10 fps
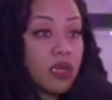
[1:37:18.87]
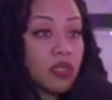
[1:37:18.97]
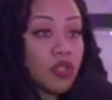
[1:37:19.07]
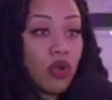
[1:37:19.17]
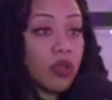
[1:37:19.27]

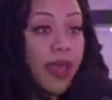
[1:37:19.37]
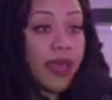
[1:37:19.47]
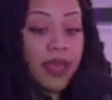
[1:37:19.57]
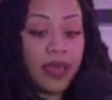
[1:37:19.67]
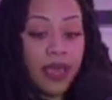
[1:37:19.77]
So
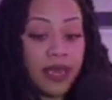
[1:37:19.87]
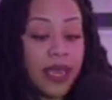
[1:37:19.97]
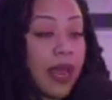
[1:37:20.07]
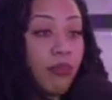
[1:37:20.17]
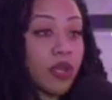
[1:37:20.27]
like,
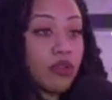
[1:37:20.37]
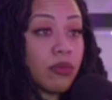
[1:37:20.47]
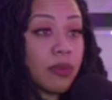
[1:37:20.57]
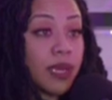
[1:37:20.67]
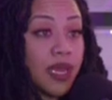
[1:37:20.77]
can I bring you to
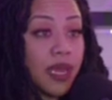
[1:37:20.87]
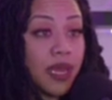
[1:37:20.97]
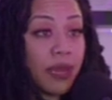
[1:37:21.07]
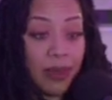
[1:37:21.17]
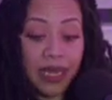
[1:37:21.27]
meet my
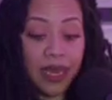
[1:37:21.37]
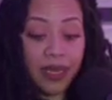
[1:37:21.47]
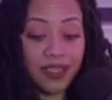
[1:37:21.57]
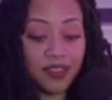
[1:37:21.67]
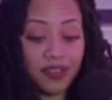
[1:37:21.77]
dad? And my dad
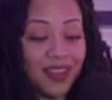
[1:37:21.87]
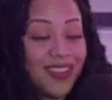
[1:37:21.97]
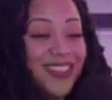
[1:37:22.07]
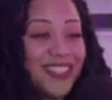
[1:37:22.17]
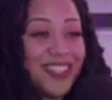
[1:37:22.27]
is
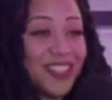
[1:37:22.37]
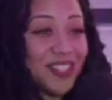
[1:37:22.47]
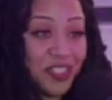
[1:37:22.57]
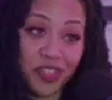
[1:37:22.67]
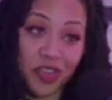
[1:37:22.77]

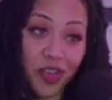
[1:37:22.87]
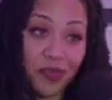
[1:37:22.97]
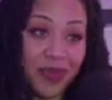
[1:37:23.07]
he's a stern man.